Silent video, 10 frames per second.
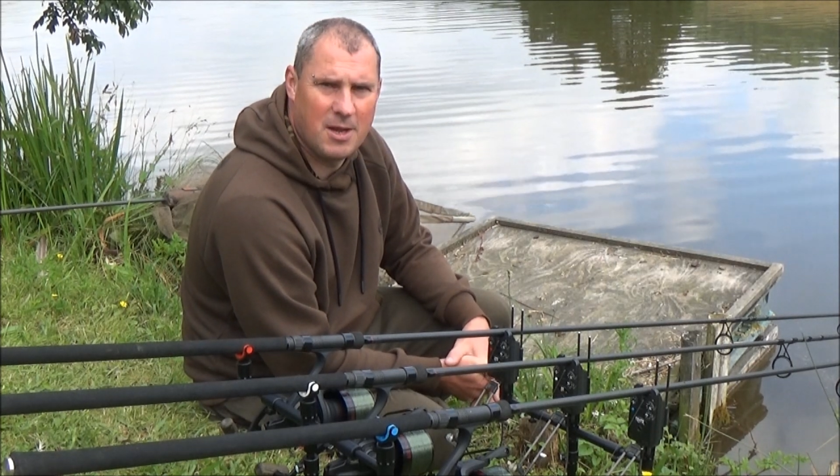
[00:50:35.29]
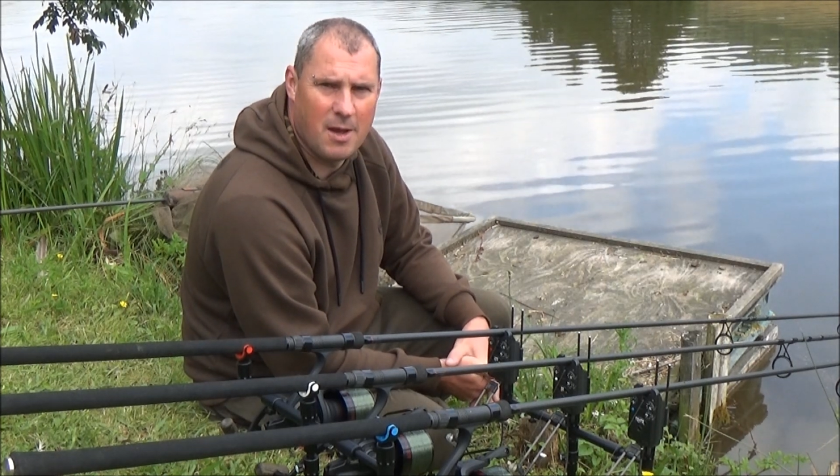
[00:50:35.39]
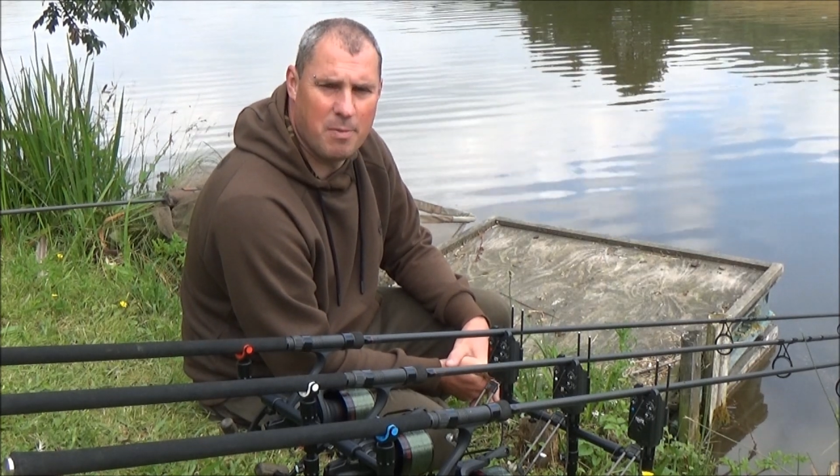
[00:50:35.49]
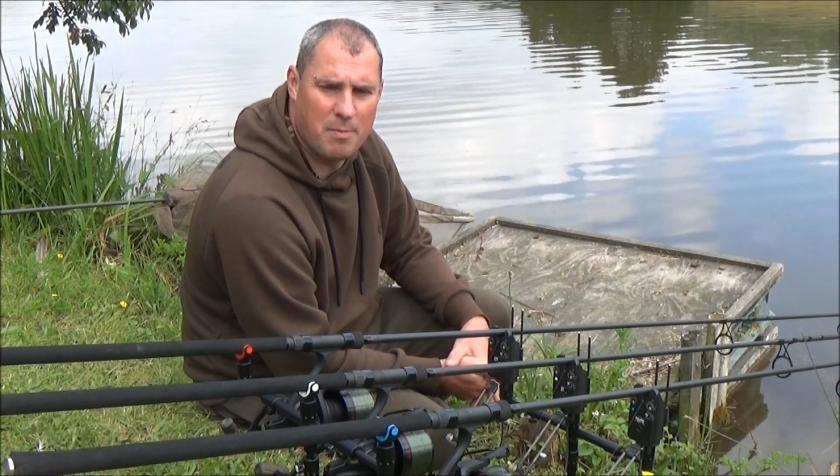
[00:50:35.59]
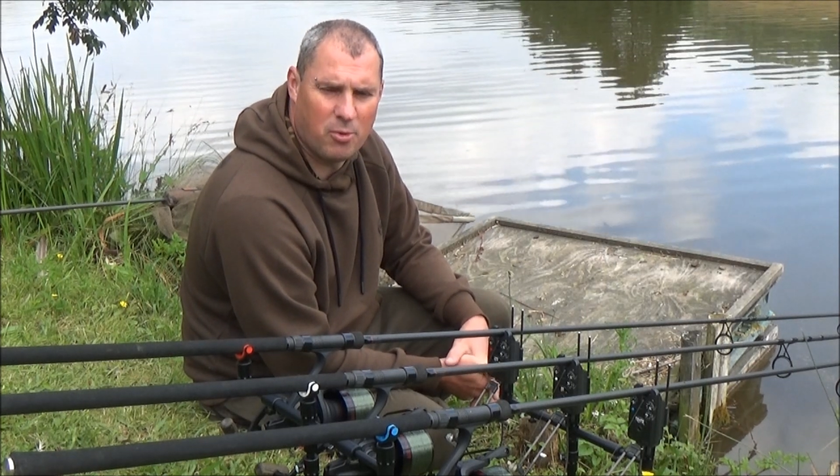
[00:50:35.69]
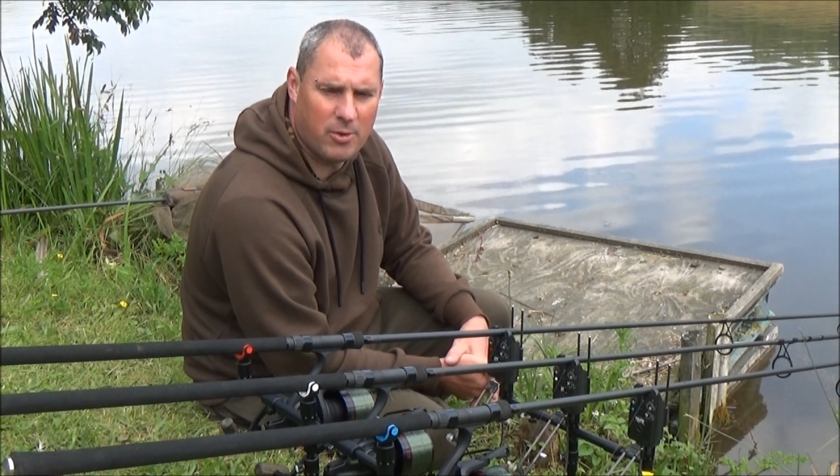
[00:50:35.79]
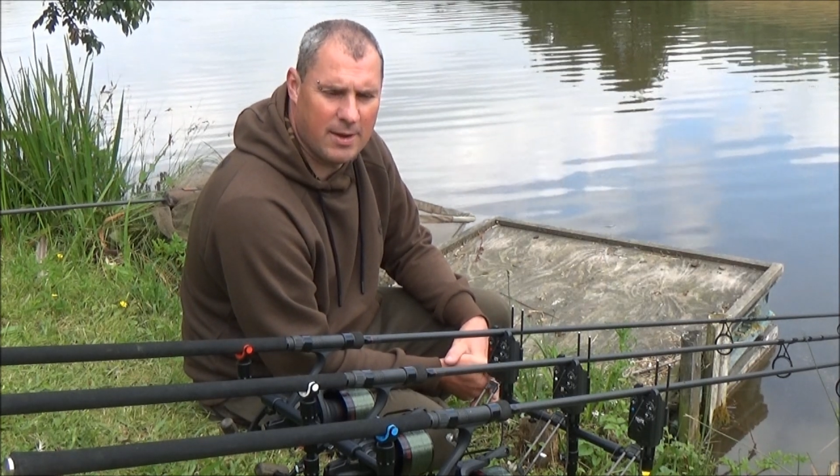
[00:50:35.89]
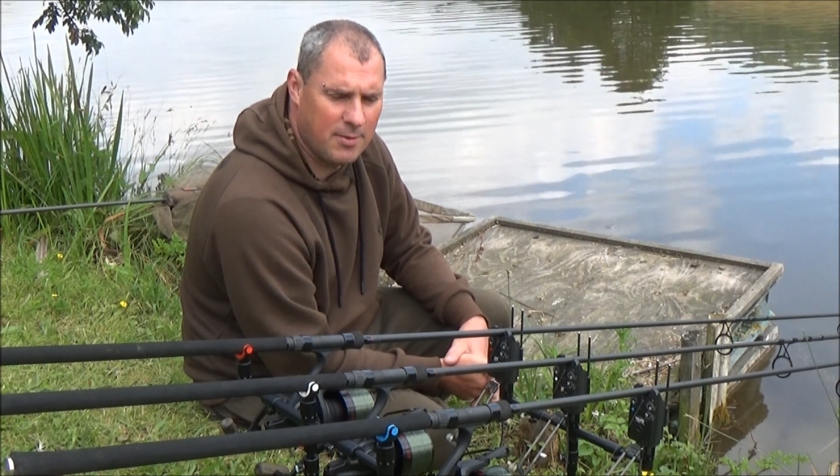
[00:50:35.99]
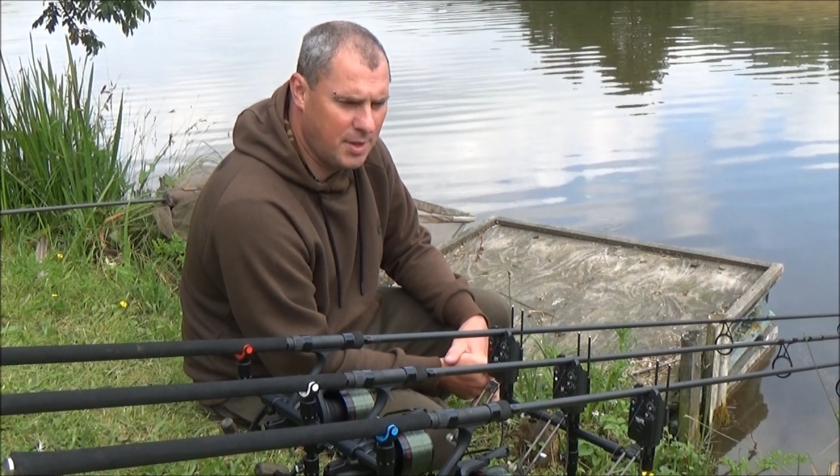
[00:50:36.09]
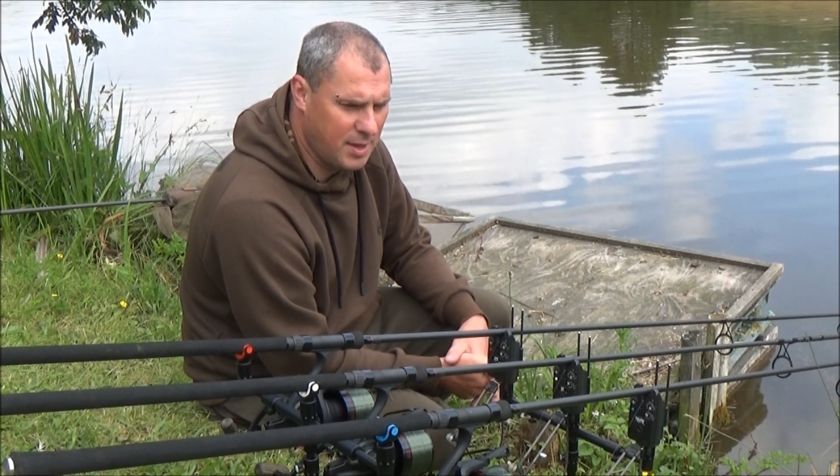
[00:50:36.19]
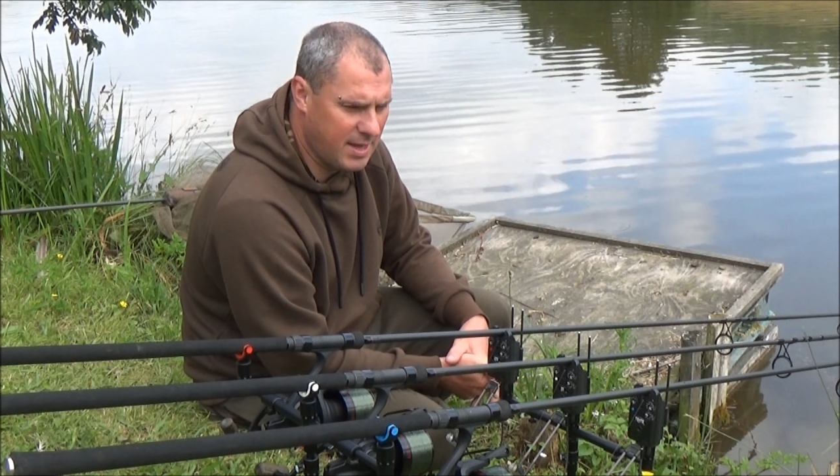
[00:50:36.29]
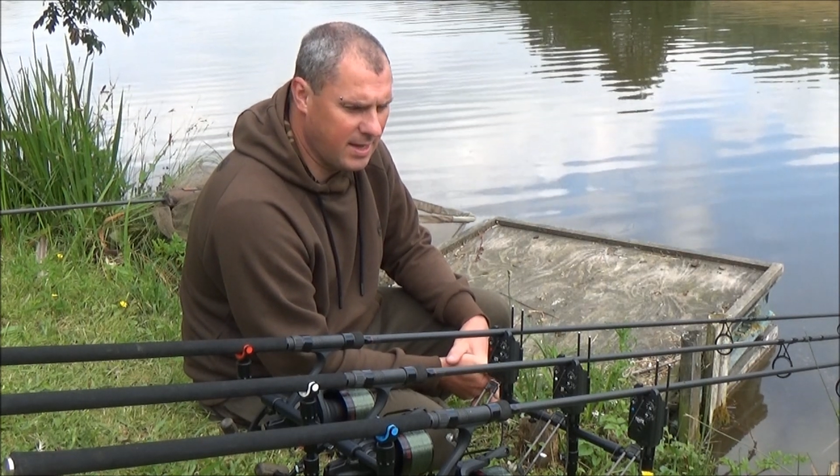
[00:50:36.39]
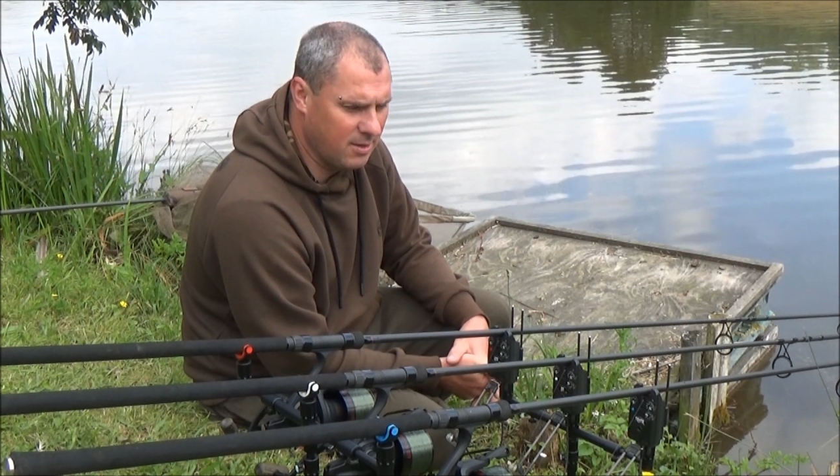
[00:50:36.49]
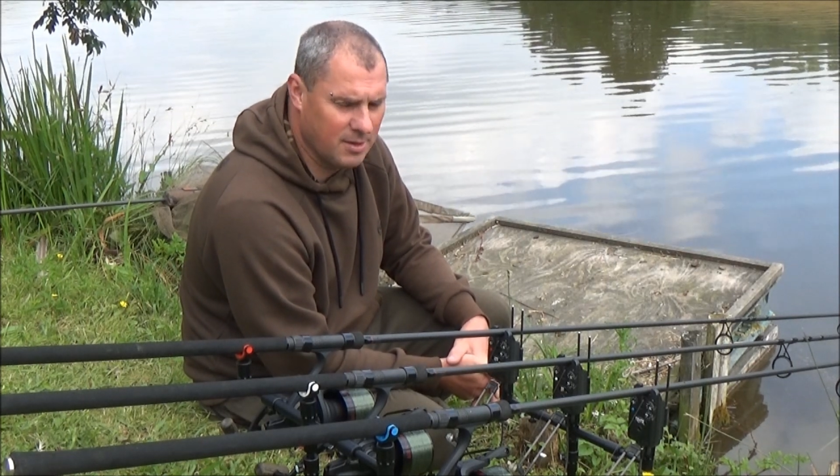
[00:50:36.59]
couple more hours yet.